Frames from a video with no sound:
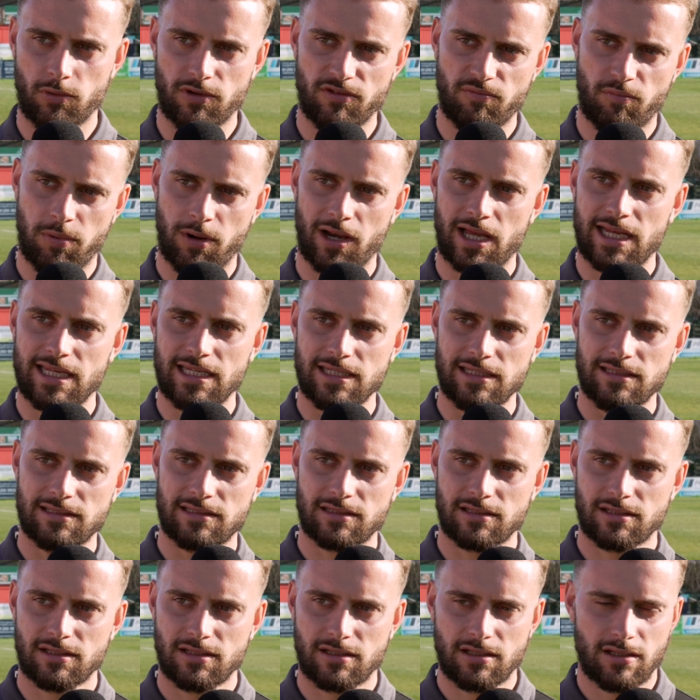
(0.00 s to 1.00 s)
we've played
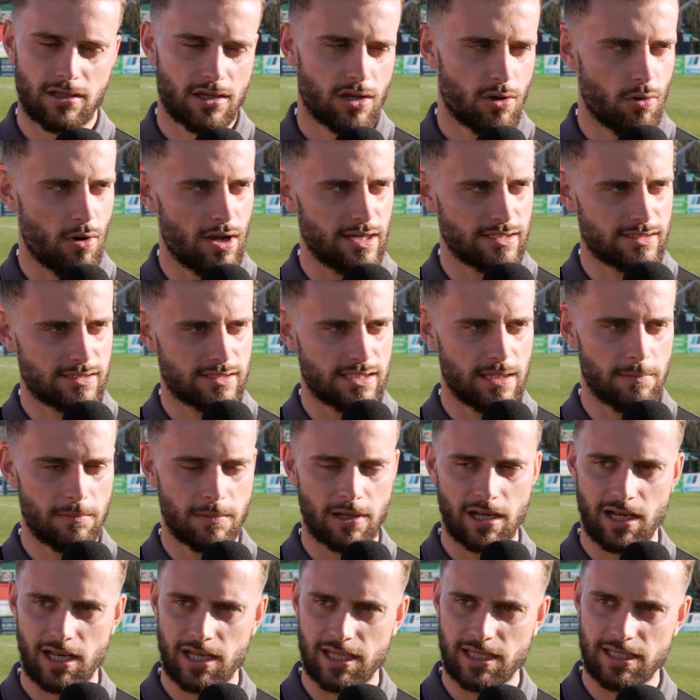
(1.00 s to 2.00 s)
quite
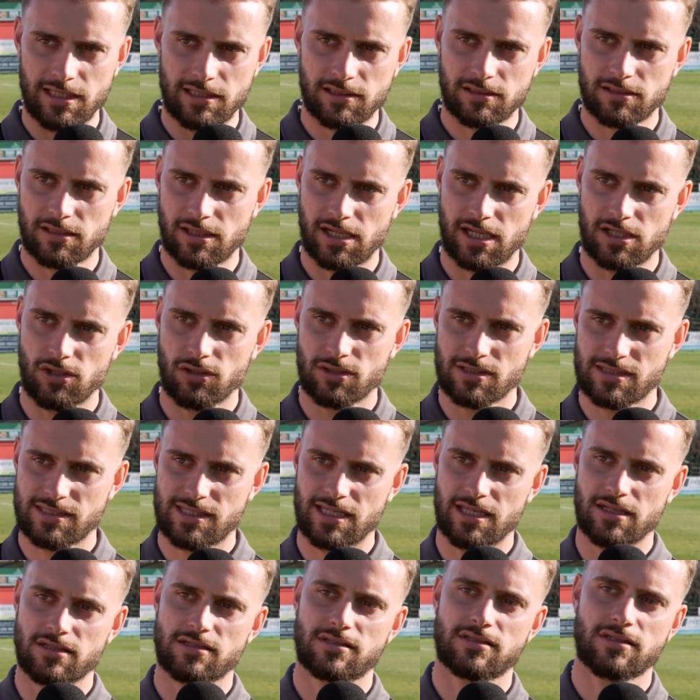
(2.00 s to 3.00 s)
similarly, and you can
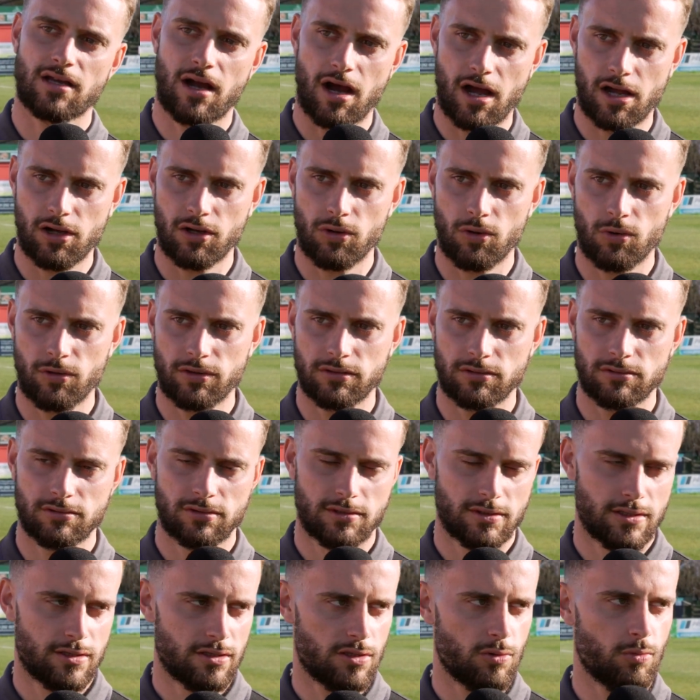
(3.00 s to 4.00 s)
see a style and
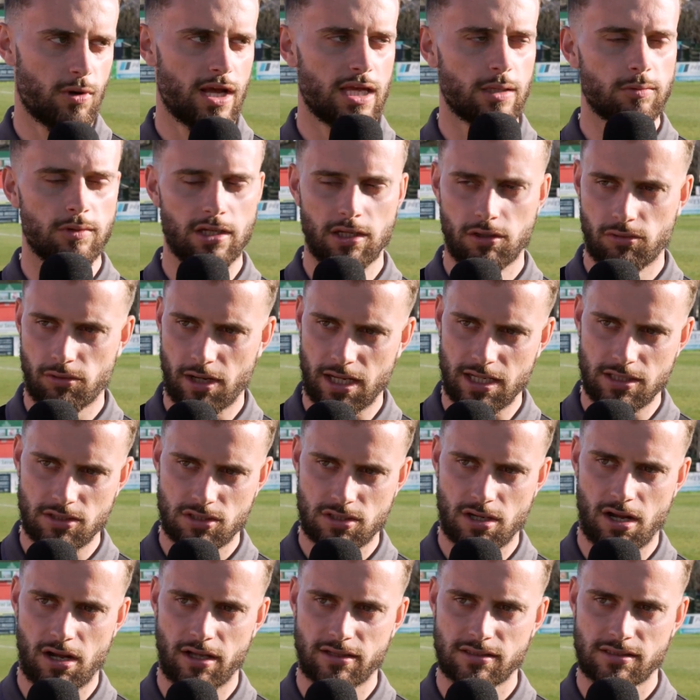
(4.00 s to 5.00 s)
the way we're creating
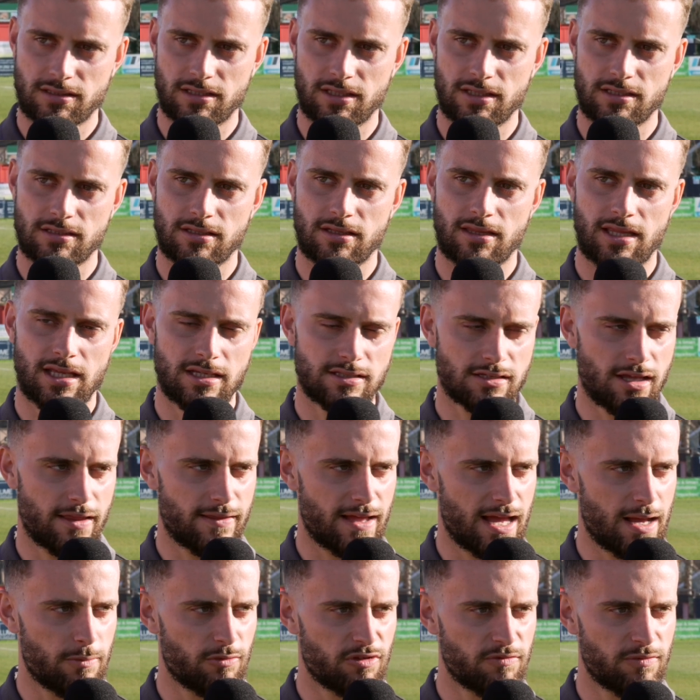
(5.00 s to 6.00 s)
chances and things like
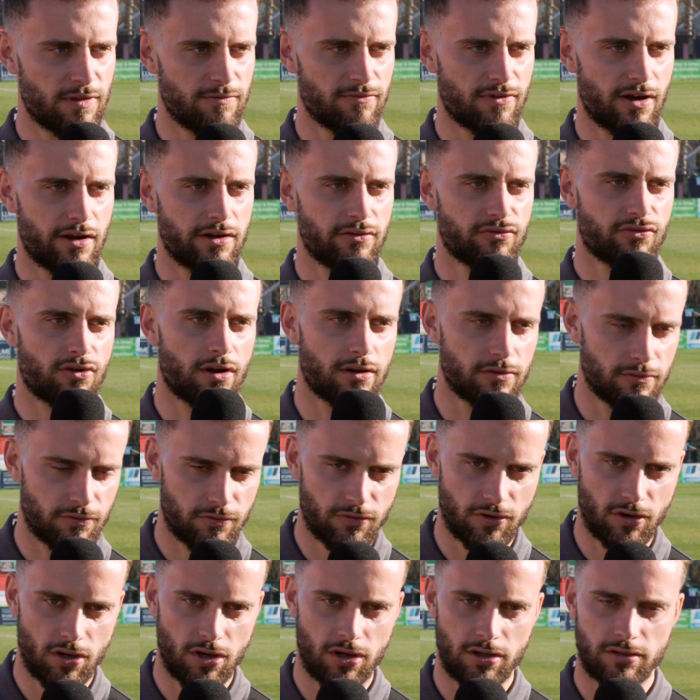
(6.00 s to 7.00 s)
that, and we've been very front
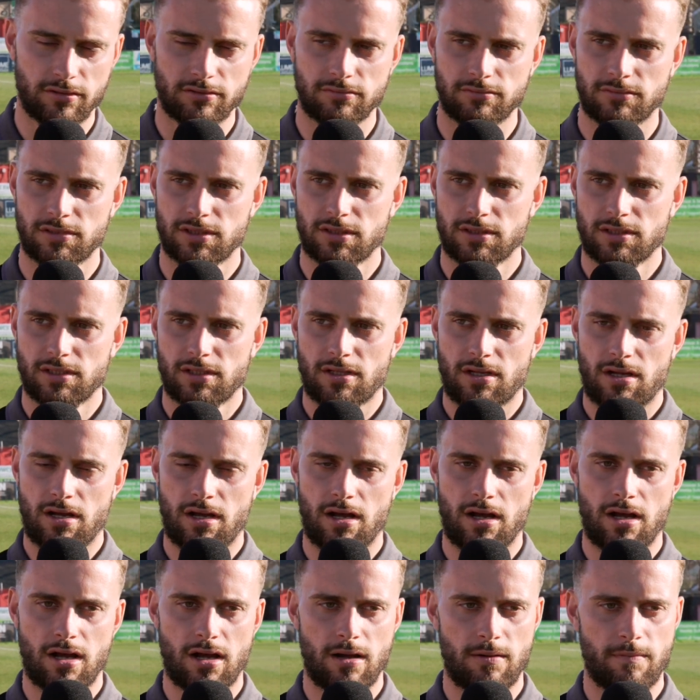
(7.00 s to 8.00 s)
foot and
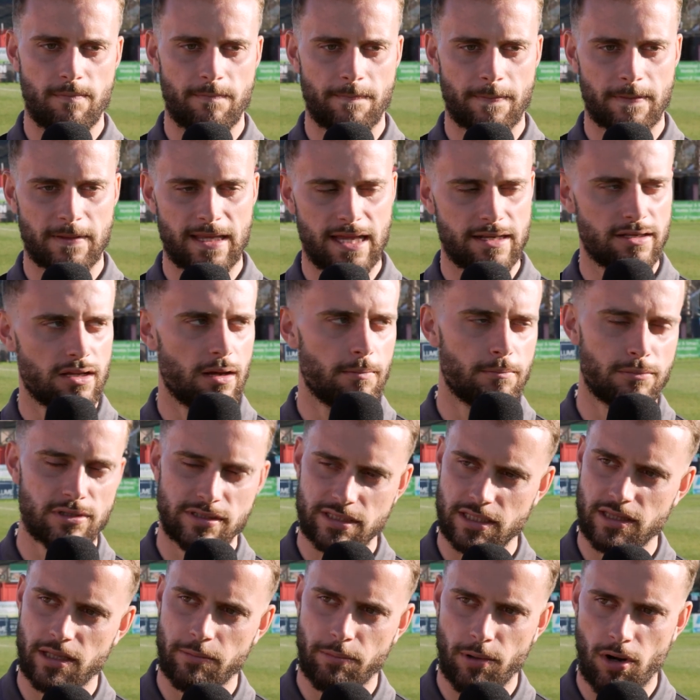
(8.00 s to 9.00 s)
get
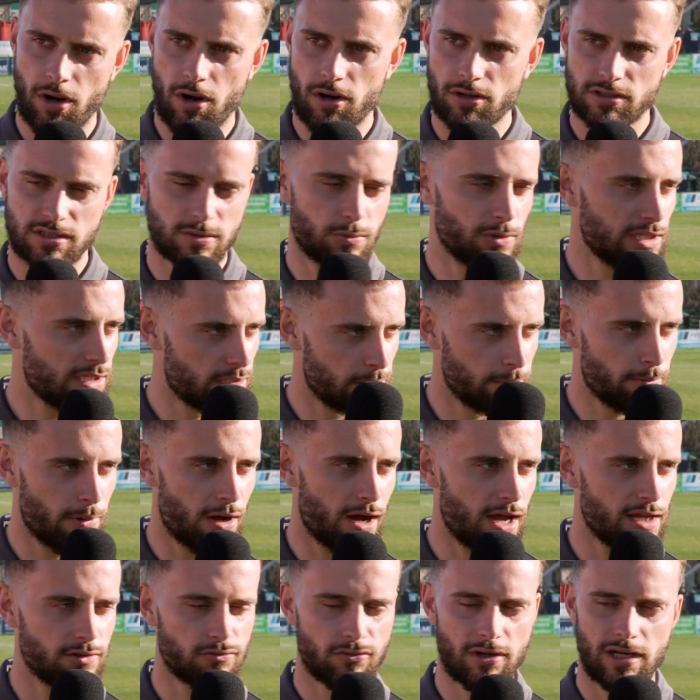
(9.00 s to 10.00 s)
numbers in the box, and we
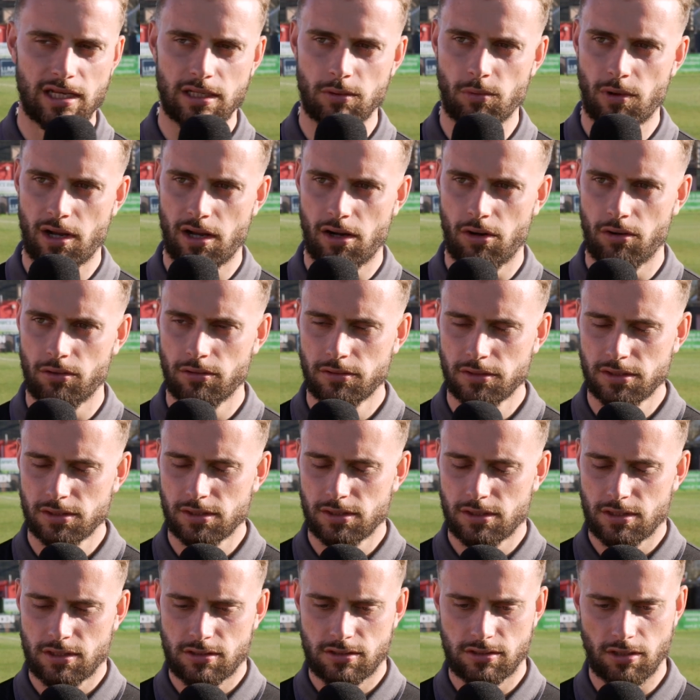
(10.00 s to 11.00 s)
combine really well.
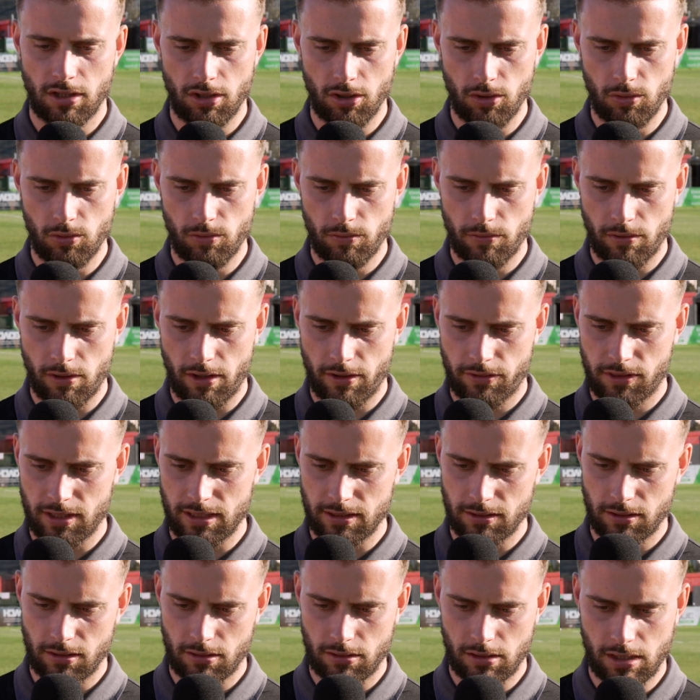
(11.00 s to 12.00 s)
So I
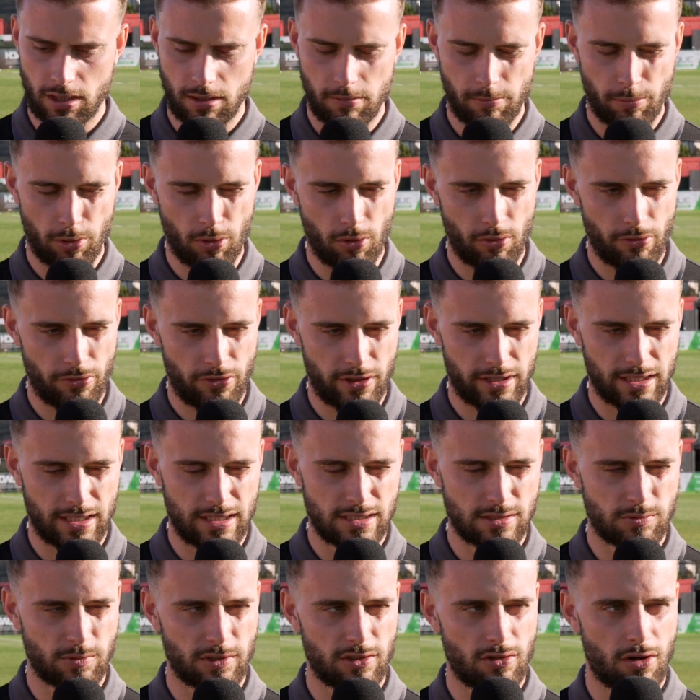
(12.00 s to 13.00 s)
think the important thing
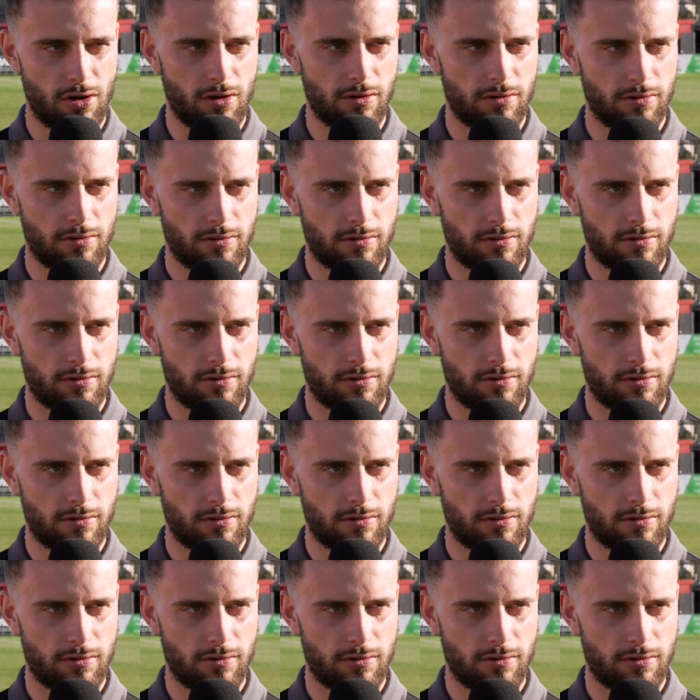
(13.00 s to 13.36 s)
is we got